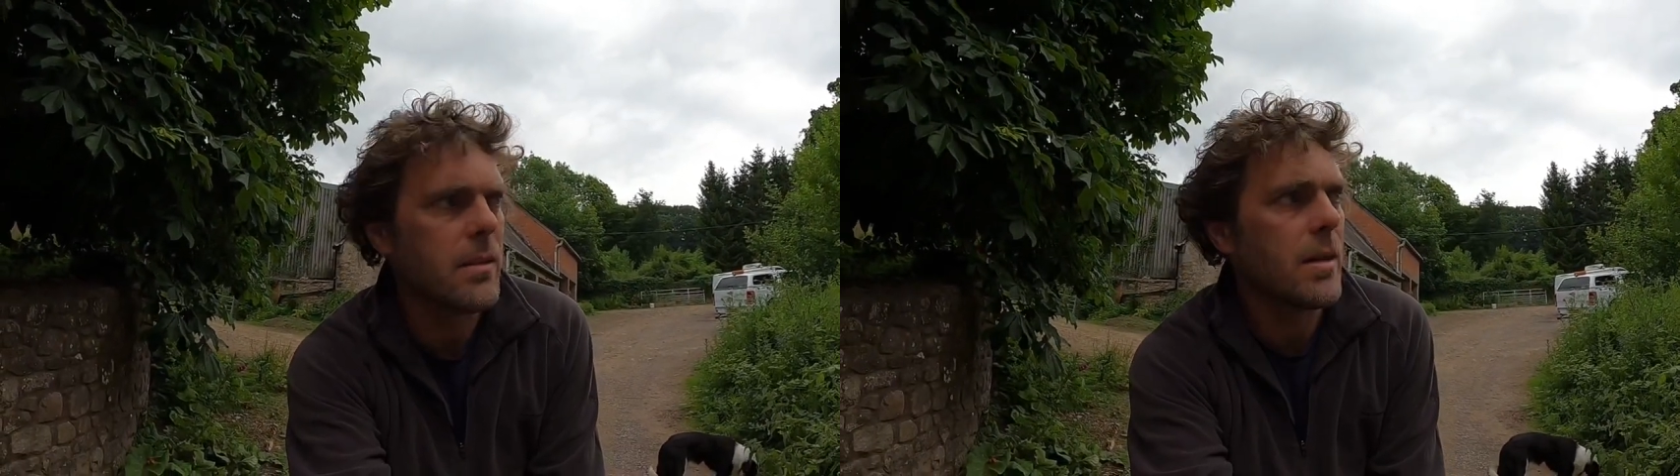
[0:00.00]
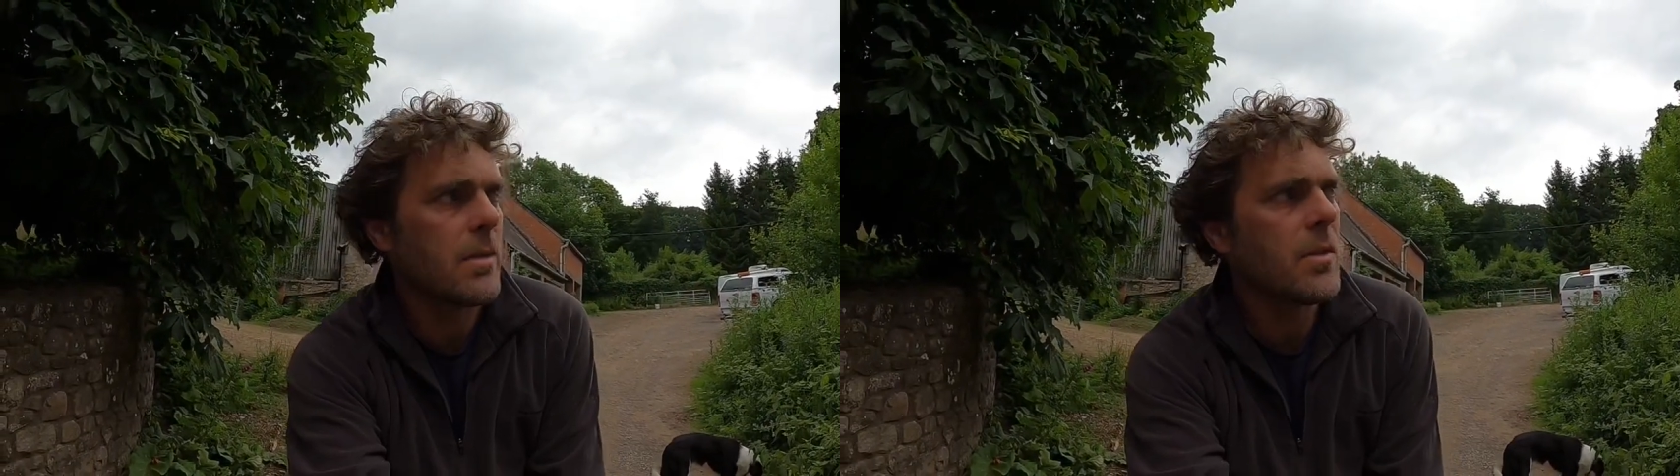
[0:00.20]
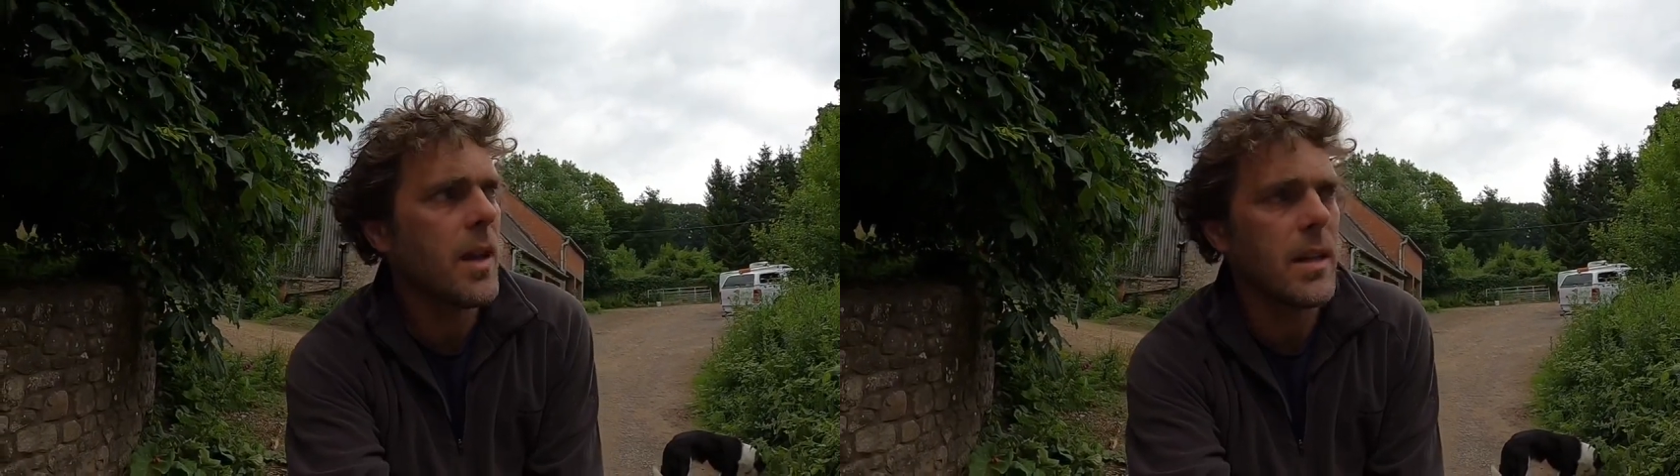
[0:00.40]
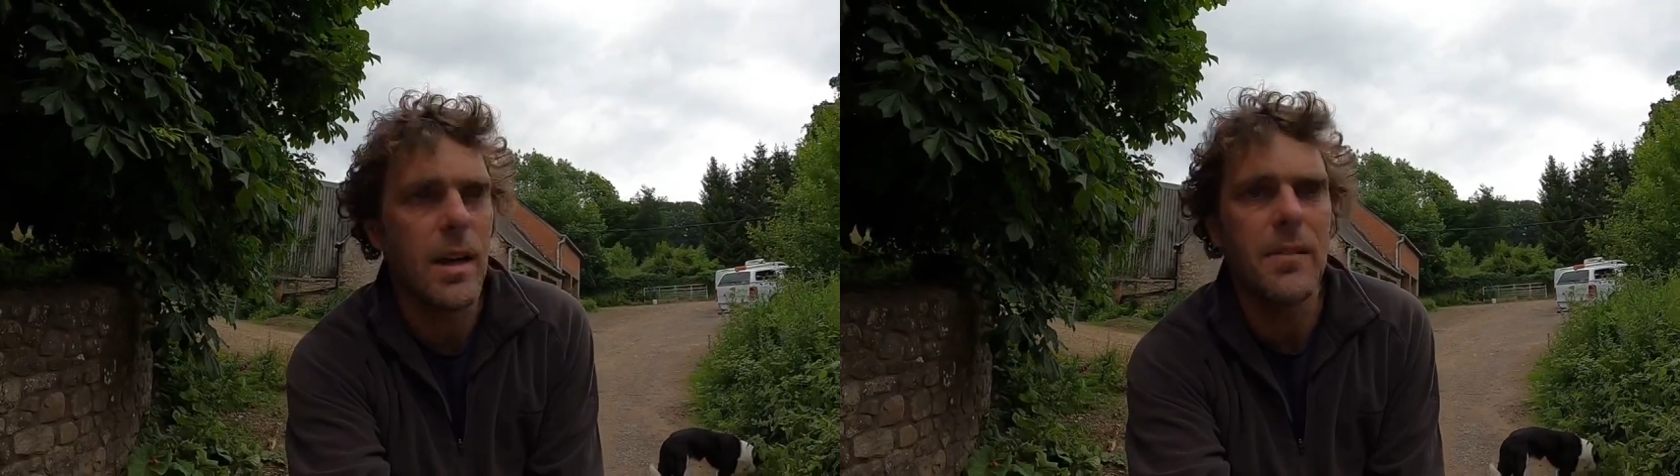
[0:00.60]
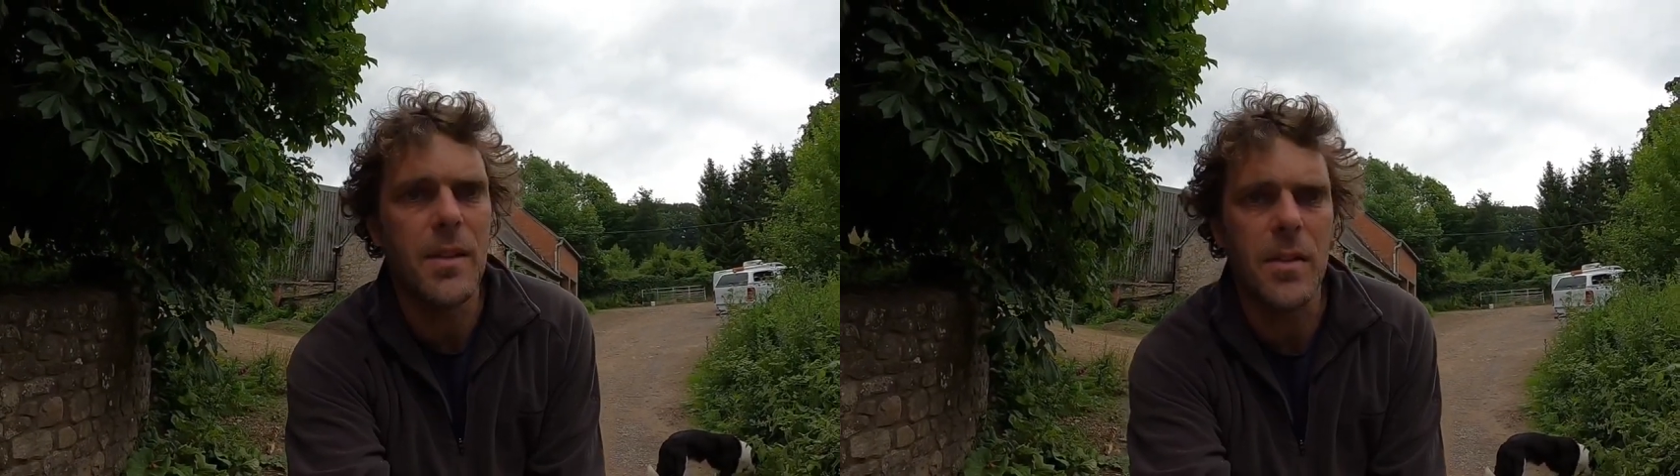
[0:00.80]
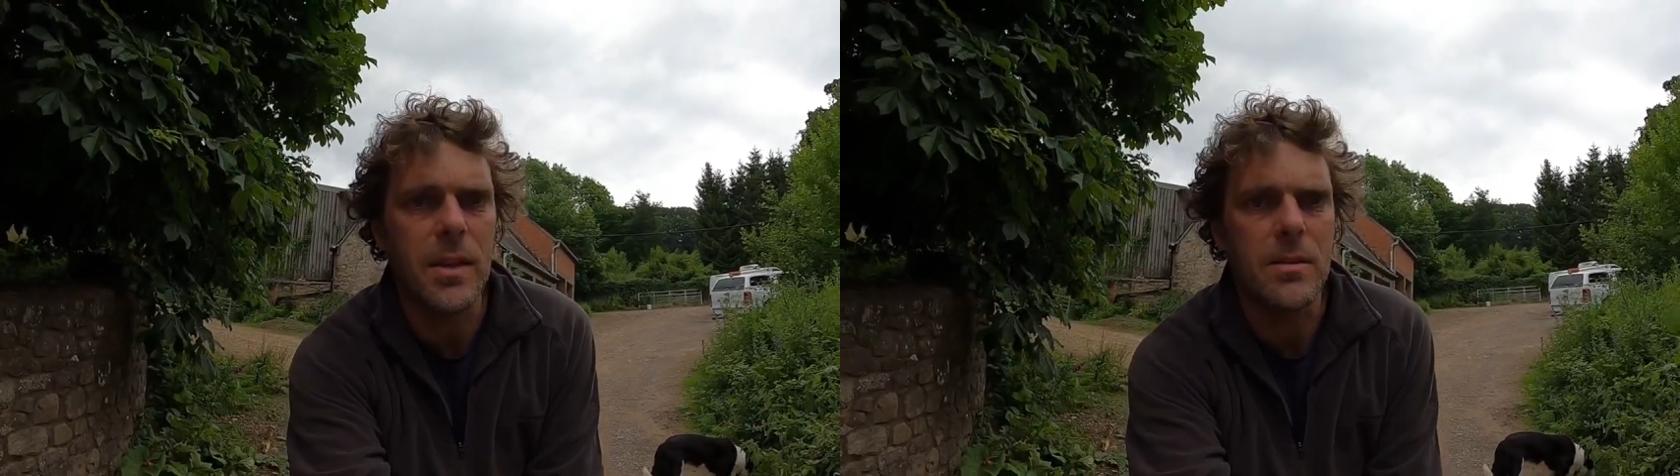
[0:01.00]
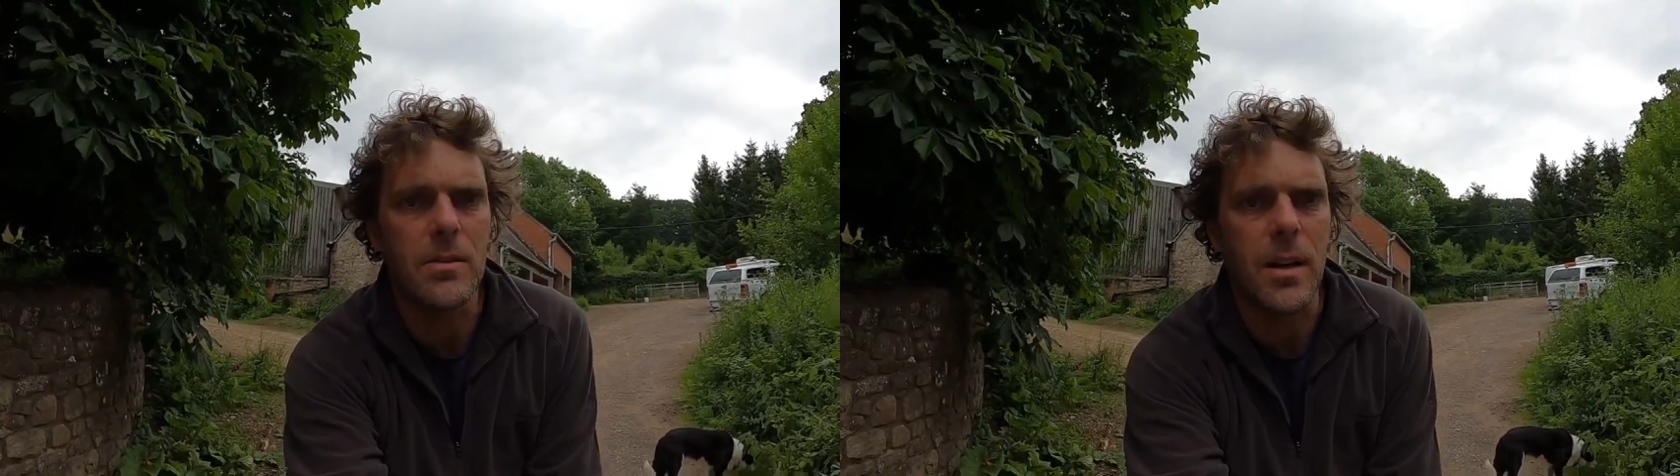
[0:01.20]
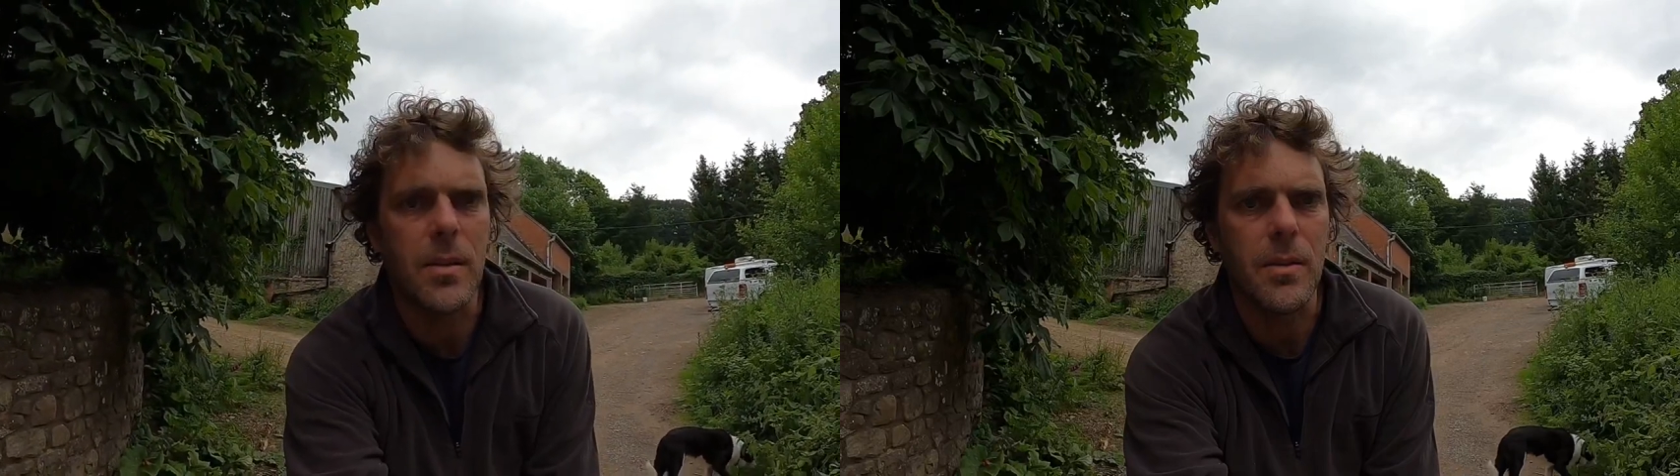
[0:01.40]
And as I say, if it's eaten
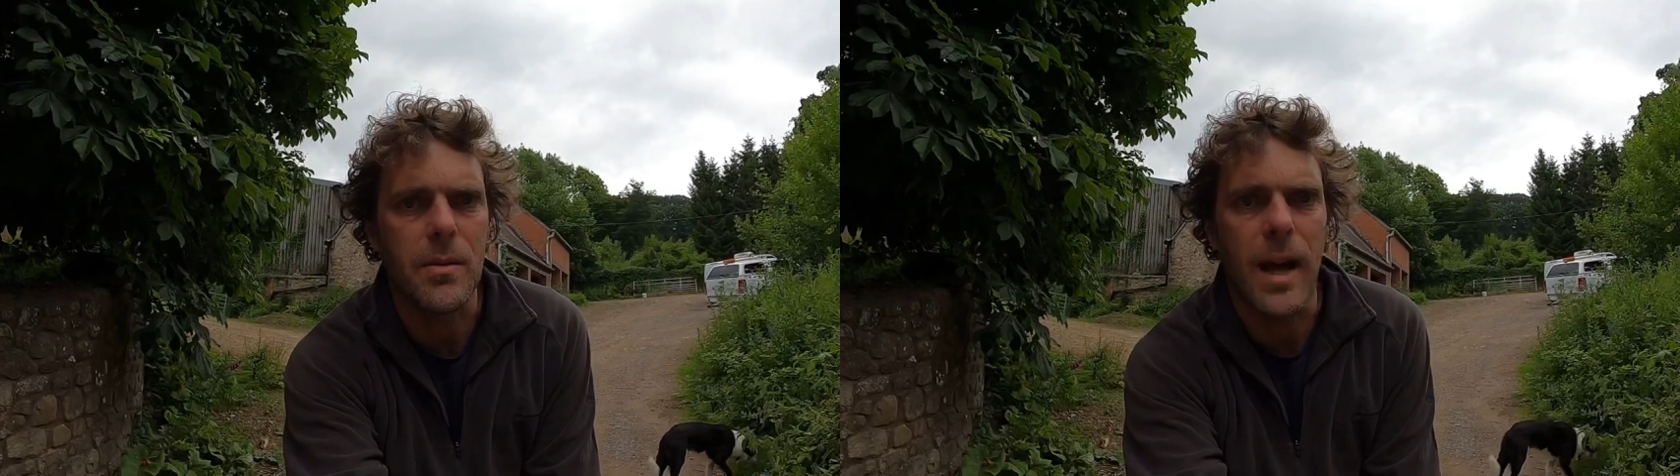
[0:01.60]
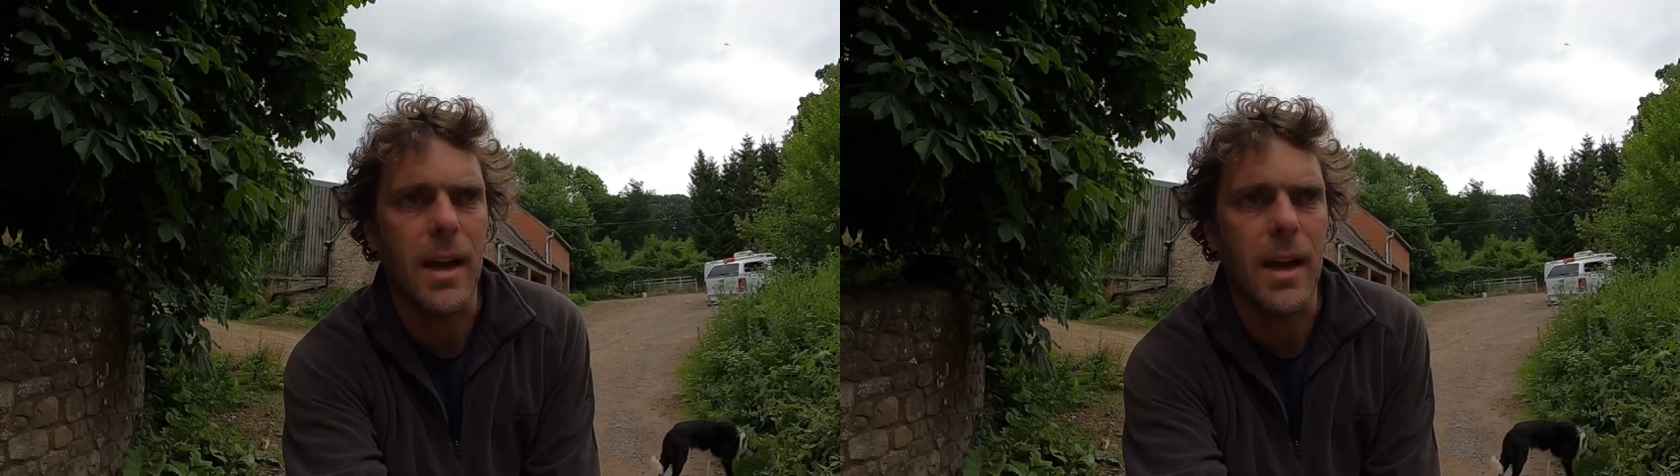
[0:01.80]
grass